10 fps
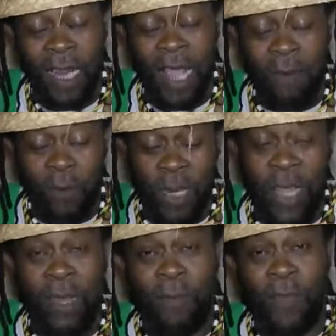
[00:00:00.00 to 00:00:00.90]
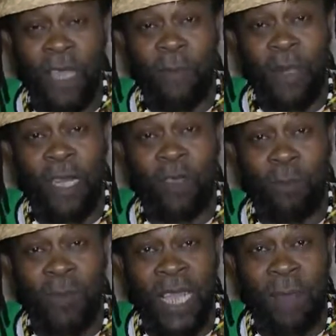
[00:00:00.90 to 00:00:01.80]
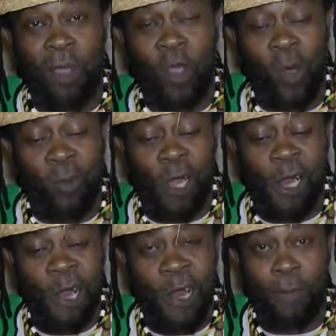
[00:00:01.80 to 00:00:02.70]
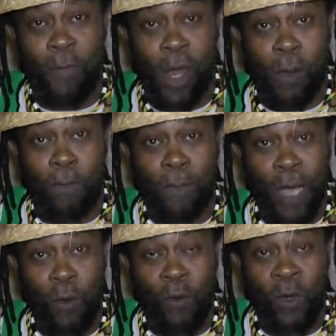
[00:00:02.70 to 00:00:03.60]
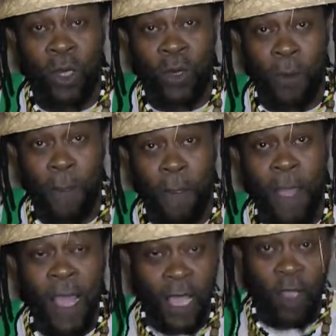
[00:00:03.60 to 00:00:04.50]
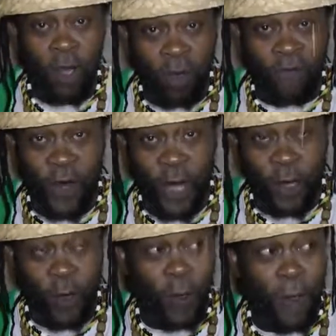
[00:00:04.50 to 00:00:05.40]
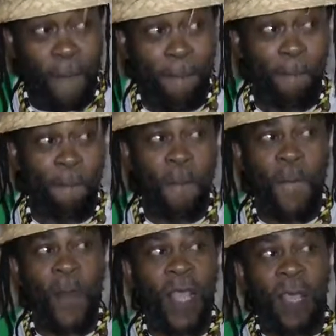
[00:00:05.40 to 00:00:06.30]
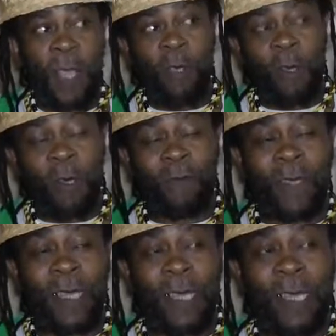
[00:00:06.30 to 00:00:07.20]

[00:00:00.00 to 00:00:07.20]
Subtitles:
Maybe they become earth bound, you know. You love earth, don't you? And you love